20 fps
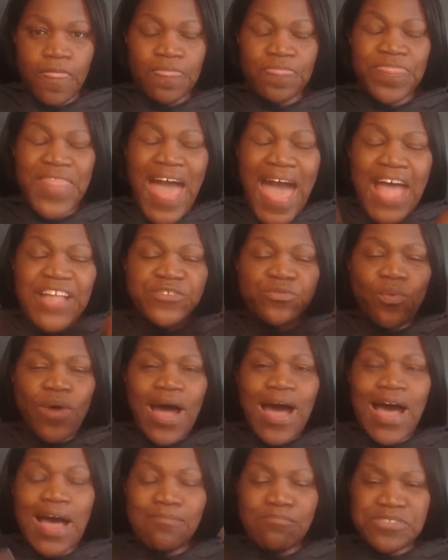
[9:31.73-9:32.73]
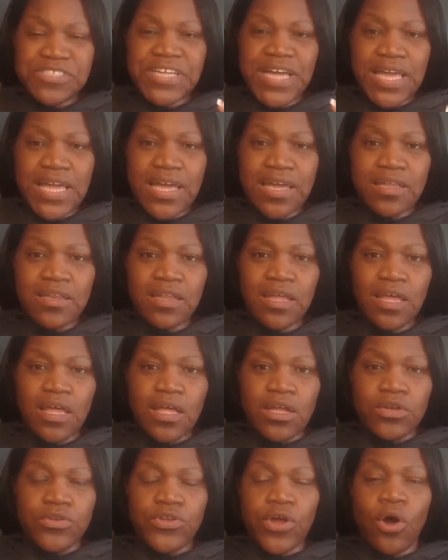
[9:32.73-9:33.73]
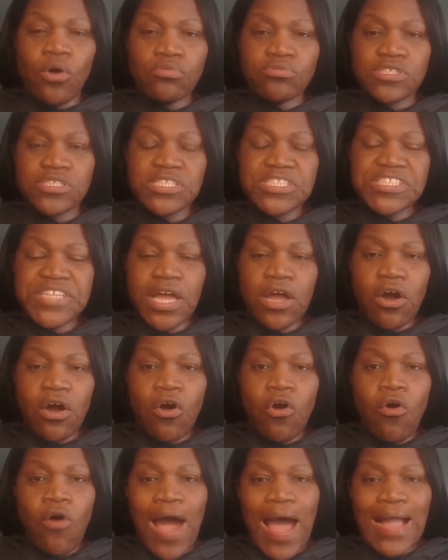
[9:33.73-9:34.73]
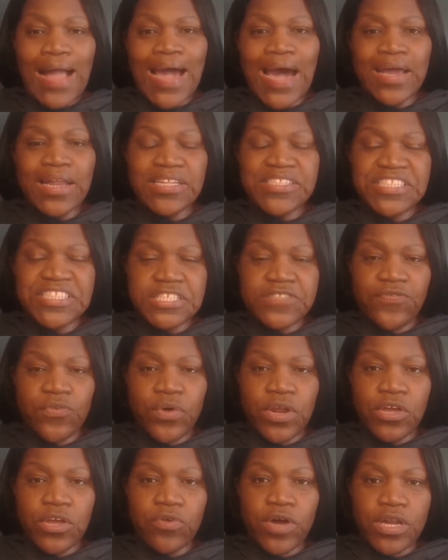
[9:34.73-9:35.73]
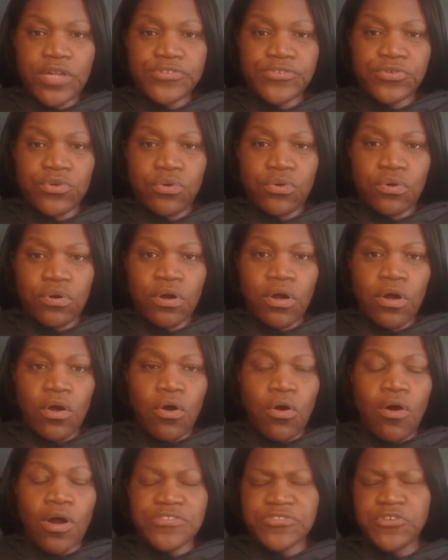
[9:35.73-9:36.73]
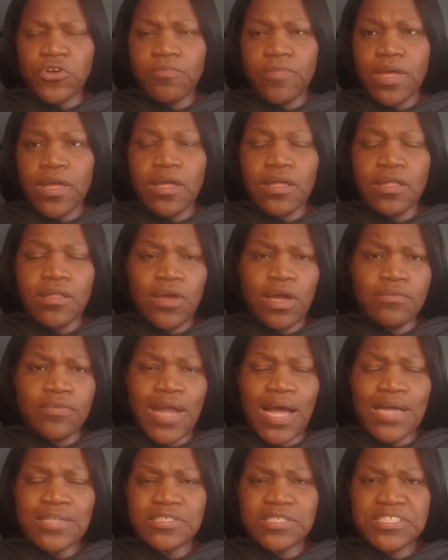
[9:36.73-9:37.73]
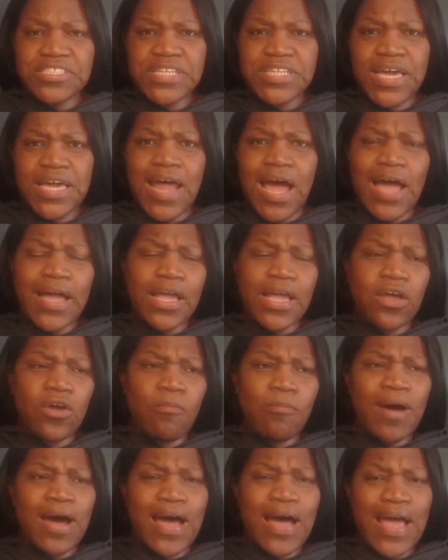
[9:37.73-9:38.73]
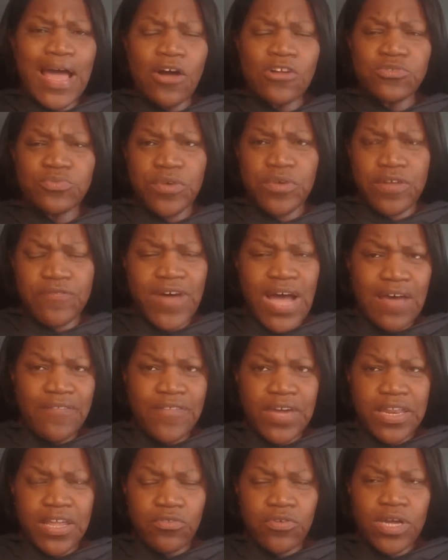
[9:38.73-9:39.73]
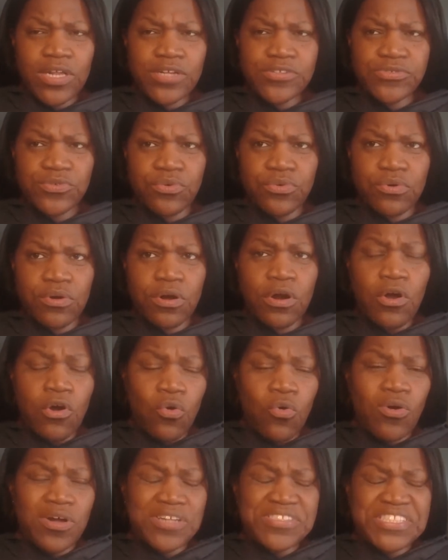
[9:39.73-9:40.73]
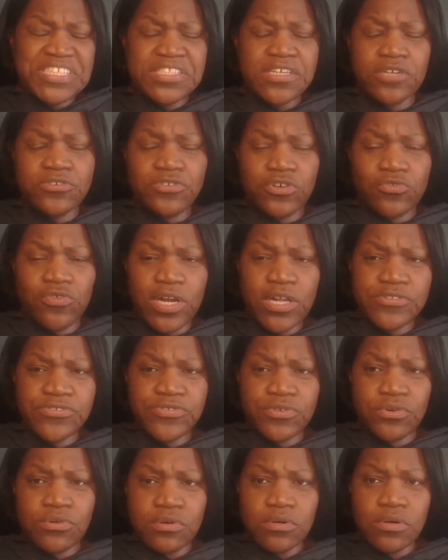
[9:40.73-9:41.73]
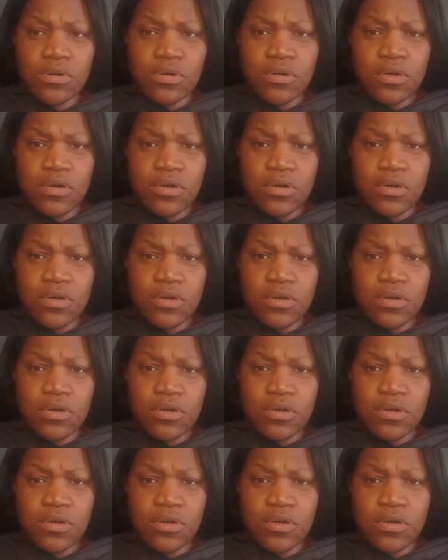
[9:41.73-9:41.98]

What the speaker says: That's why I'm saying, don't just say, oh, I got a 640 credit score, or excuse me, not just saying I can go buy a house with a 580 credit score or a 600 credit score.